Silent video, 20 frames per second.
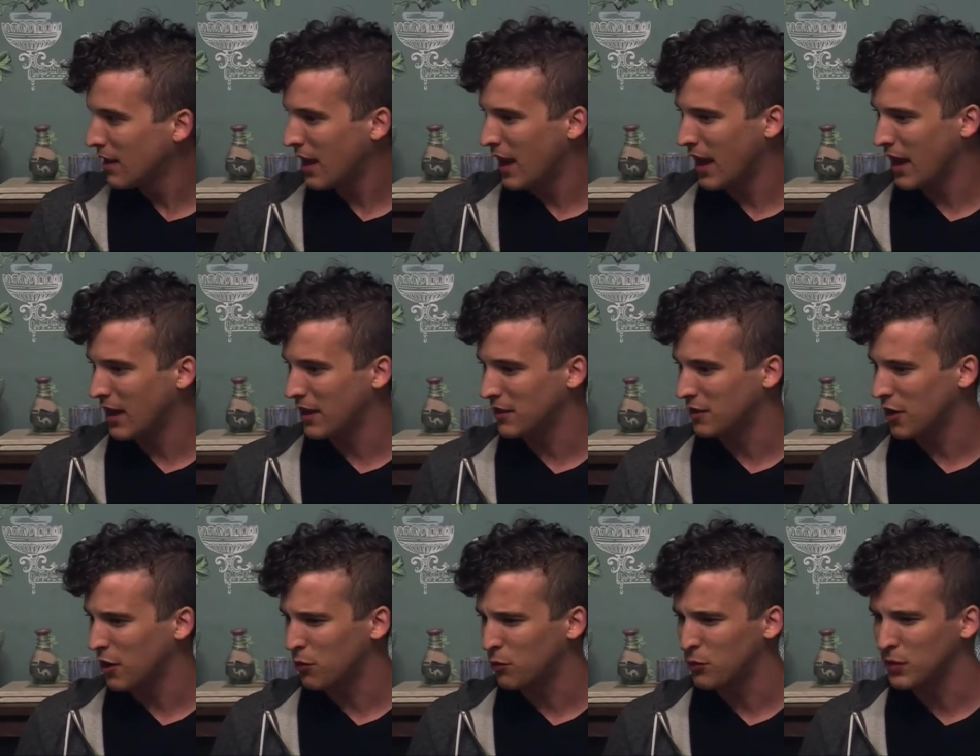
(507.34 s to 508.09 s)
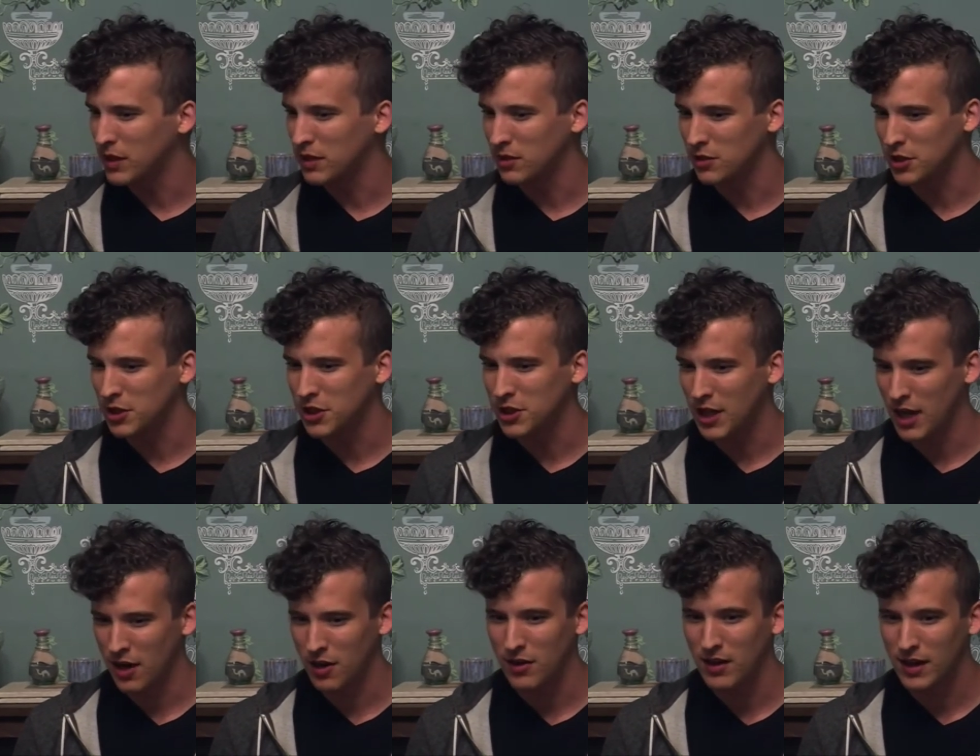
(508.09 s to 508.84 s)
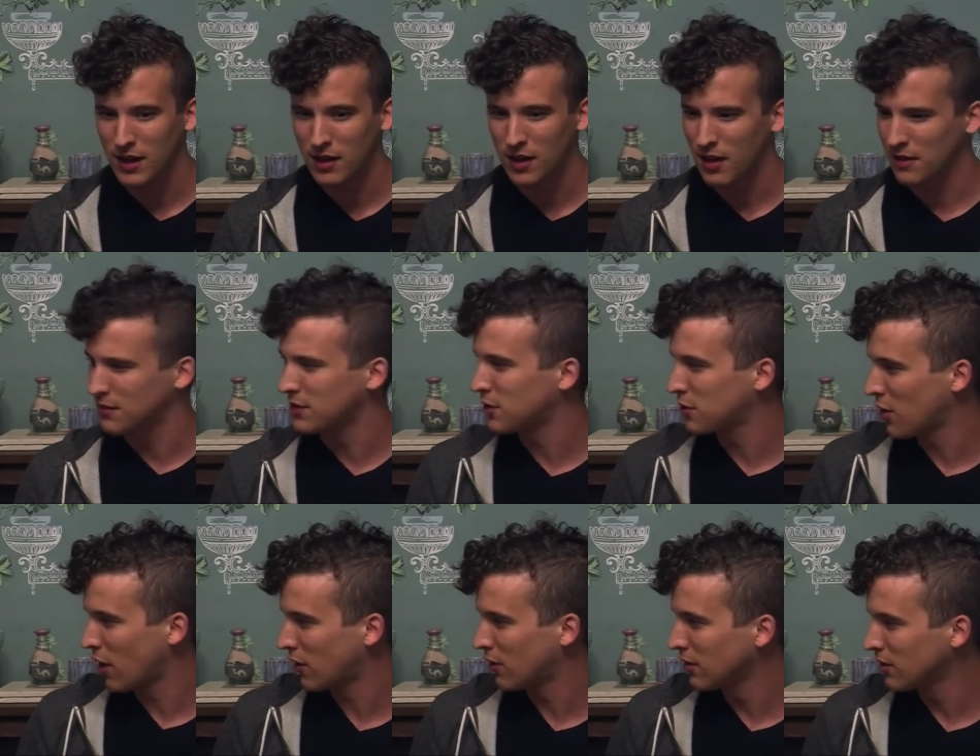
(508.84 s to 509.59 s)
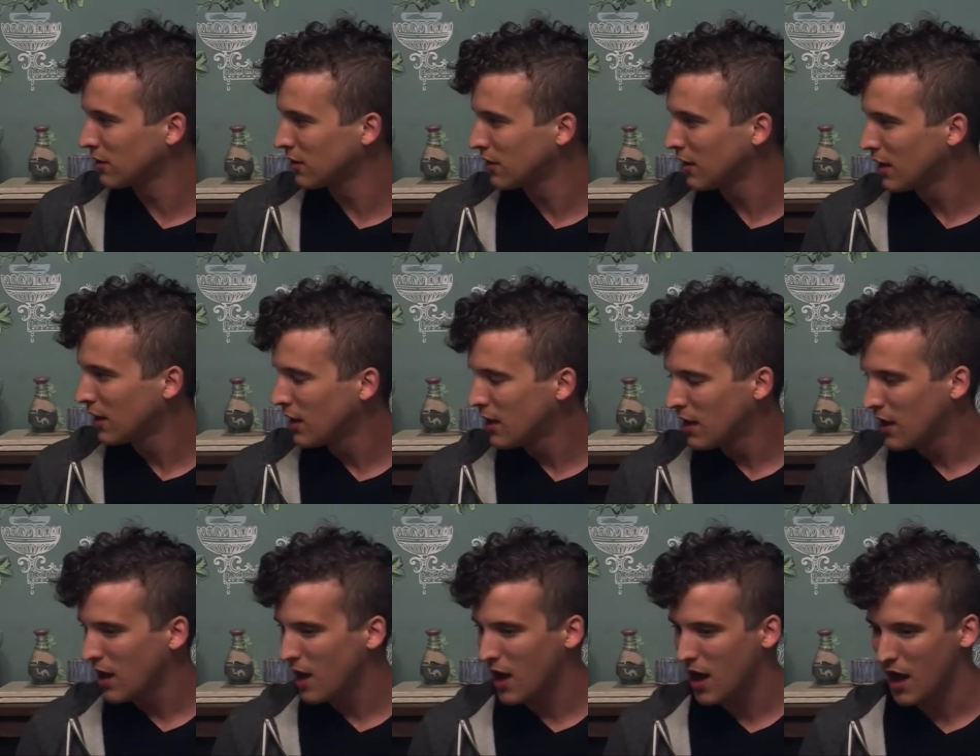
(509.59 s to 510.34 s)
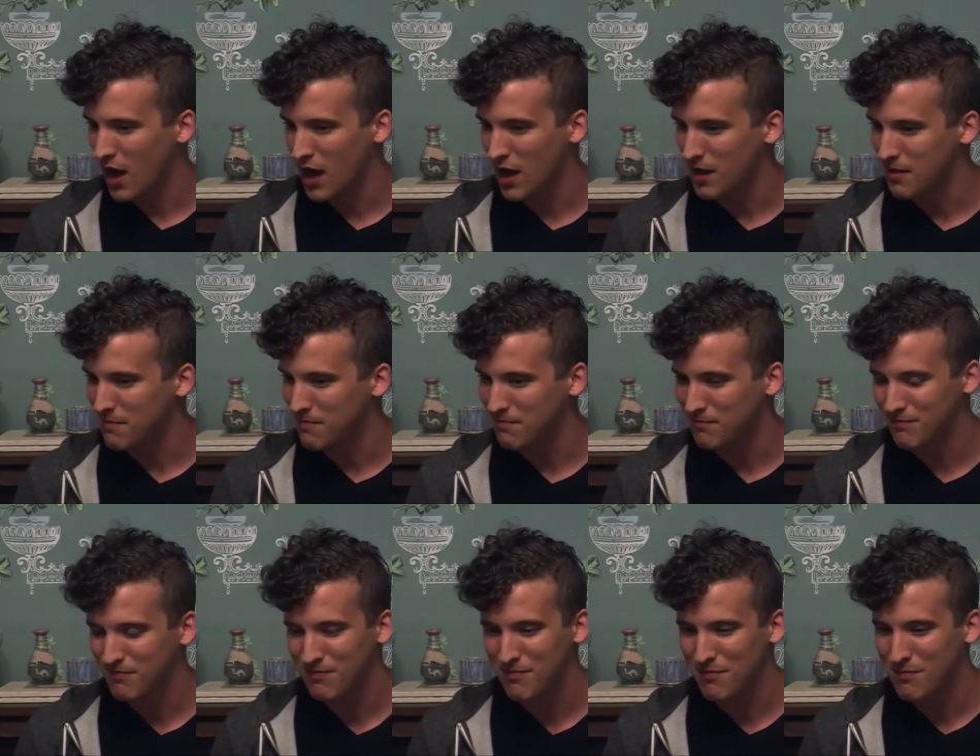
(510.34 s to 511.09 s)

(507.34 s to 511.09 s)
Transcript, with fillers: and a real sharing of struggle, um,